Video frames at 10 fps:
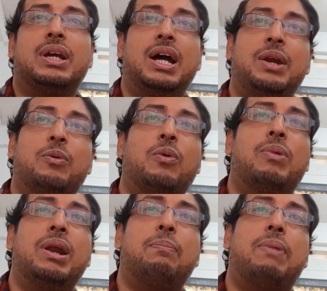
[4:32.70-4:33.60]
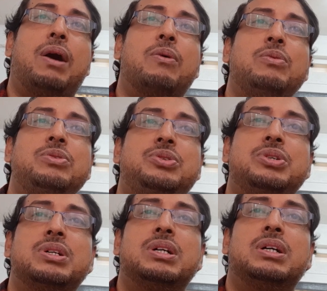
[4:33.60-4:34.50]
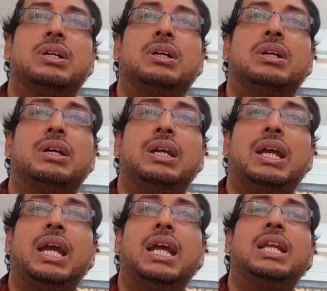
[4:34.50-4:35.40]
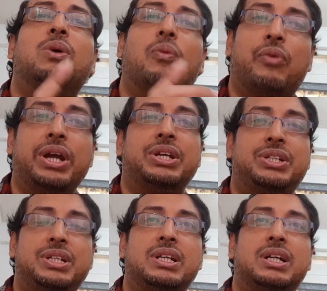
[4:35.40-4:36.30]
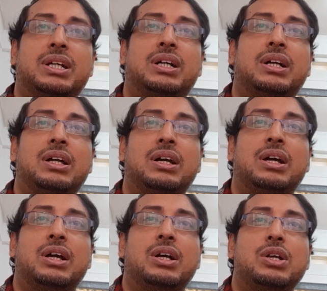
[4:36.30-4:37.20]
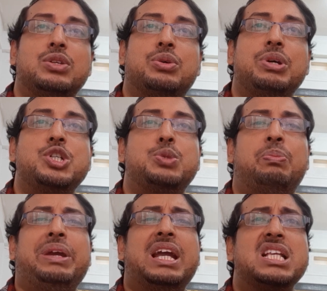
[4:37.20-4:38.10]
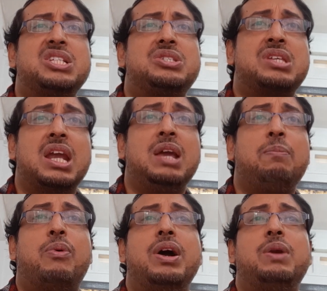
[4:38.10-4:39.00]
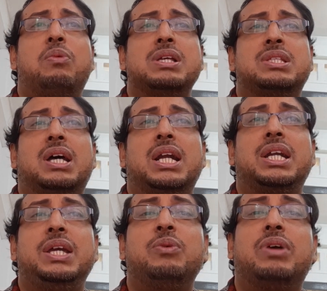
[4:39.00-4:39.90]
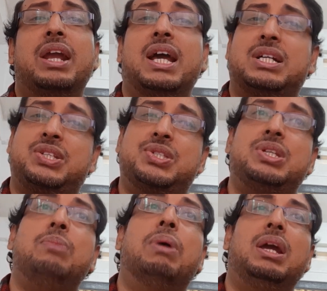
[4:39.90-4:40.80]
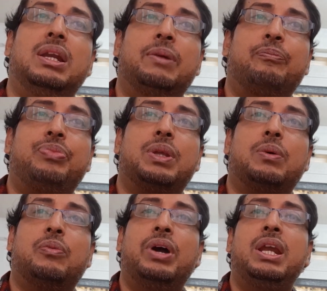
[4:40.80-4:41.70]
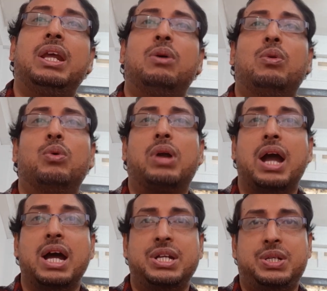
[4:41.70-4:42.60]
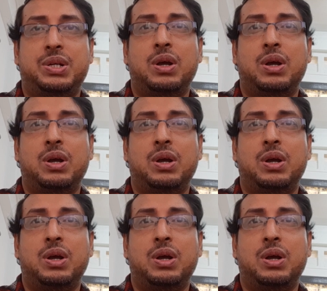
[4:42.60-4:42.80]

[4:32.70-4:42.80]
and over a pound in weight. So its biggest selling point was that you can access email. When you look at